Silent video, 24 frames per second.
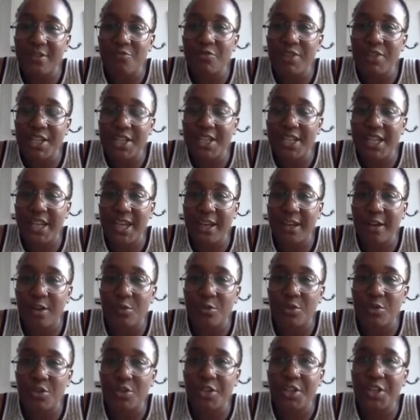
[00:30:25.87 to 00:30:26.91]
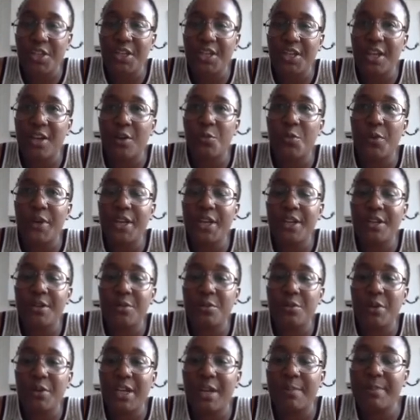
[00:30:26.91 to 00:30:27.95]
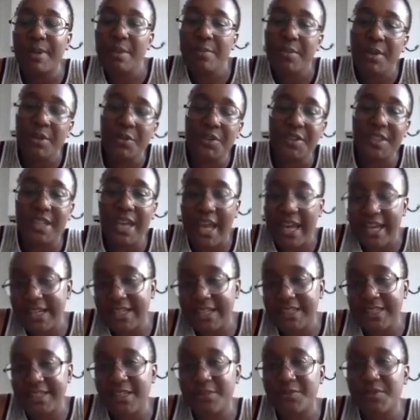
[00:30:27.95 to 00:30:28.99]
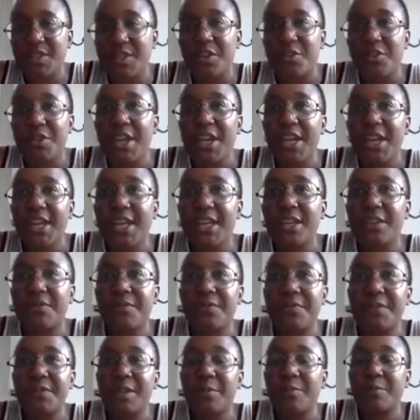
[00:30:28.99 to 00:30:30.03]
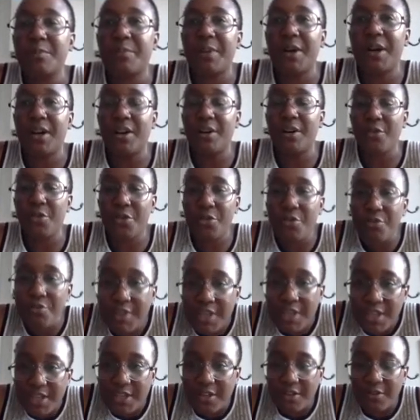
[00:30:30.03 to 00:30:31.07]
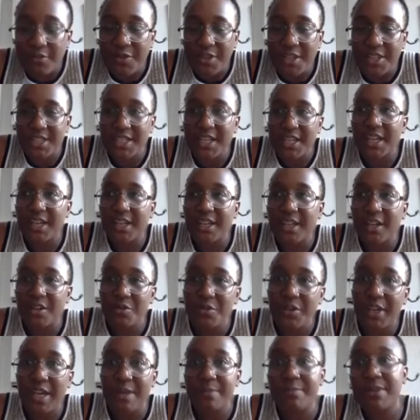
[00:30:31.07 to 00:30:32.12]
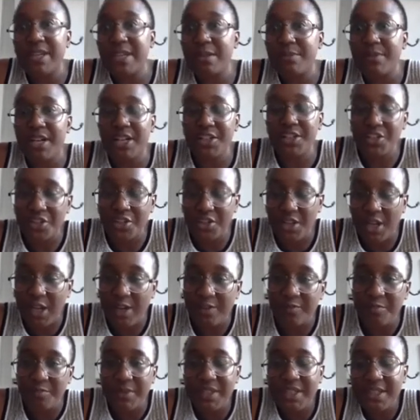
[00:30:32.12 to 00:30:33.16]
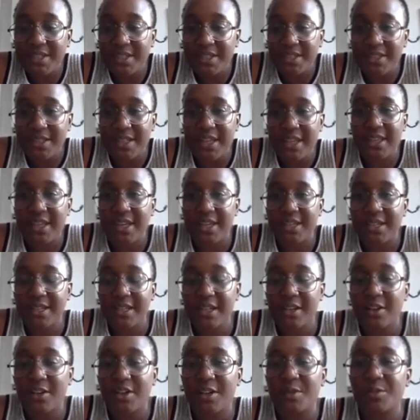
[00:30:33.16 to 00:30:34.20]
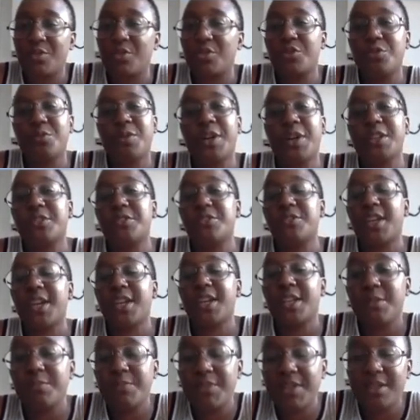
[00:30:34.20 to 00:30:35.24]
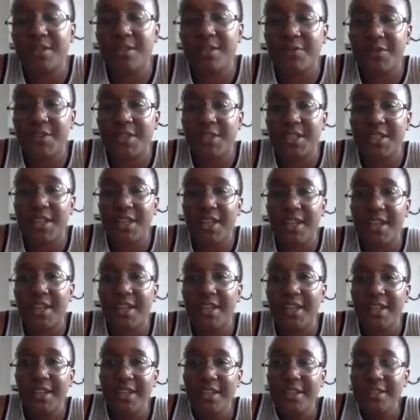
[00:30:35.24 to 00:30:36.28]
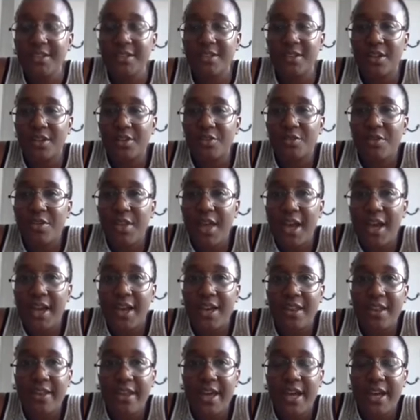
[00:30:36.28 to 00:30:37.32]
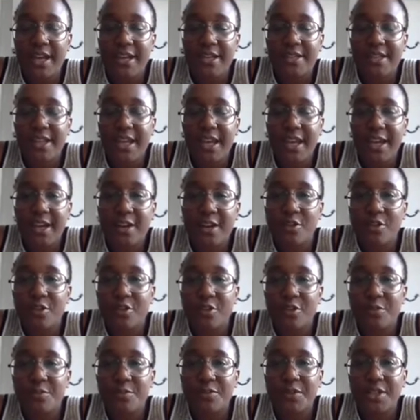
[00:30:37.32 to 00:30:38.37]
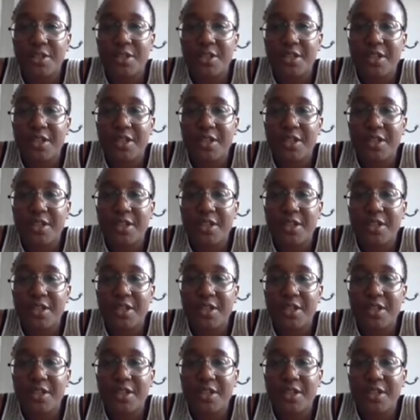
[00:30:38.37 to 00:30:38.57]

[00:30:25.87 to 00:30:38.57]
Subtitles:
really helped, looking at when am I most active. So if in part 3 of the day, okay, maybe I shouldn't have meetings at that time, or do I do that in the middle of the day? So that has helped